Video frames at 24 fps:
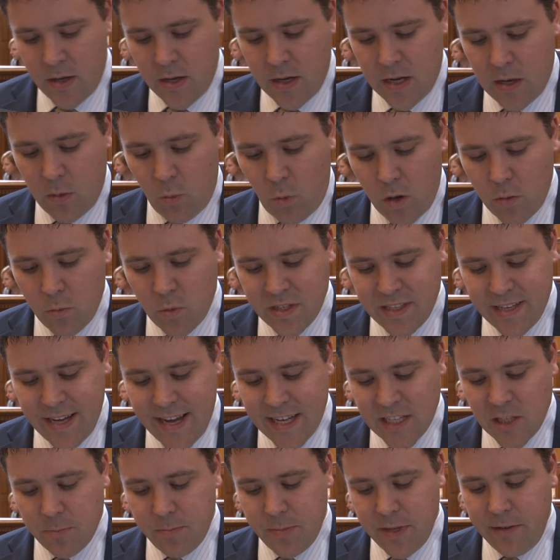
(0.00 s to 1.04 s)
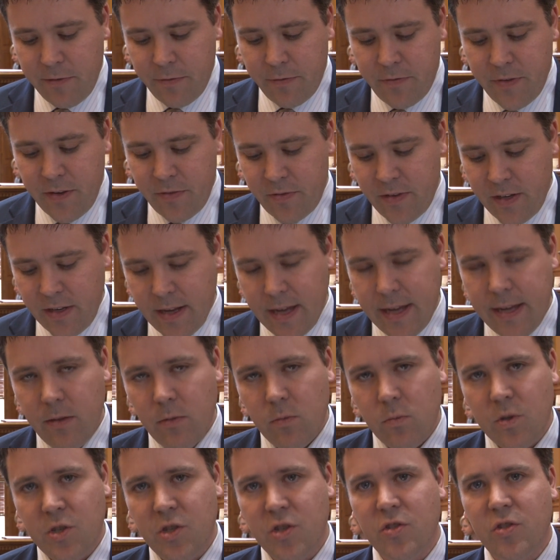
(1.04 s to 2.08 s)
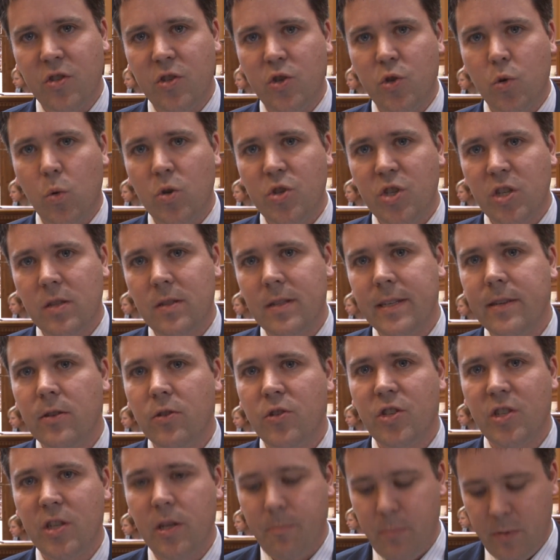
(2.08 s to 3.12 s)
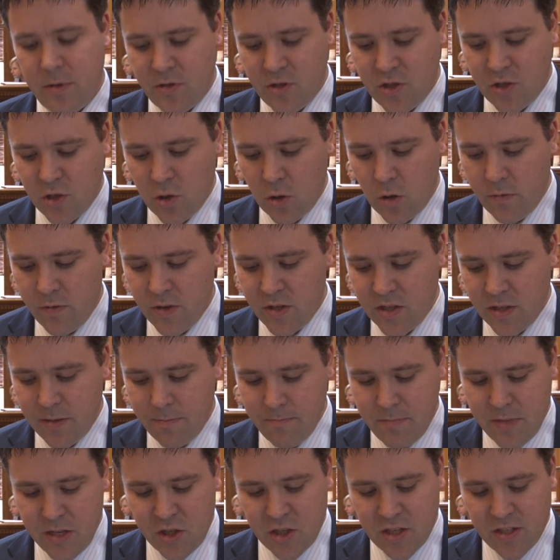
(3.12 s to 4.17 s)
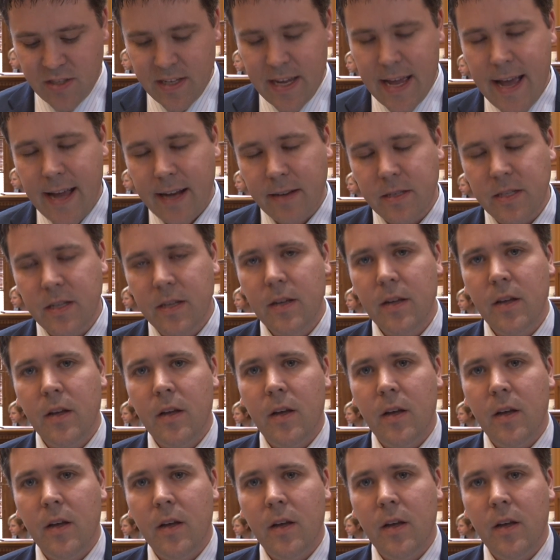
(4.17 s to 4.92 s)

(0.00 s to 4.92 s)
Uh, one was SB 58, which is the Georgia Leadership and Service Admissions Act.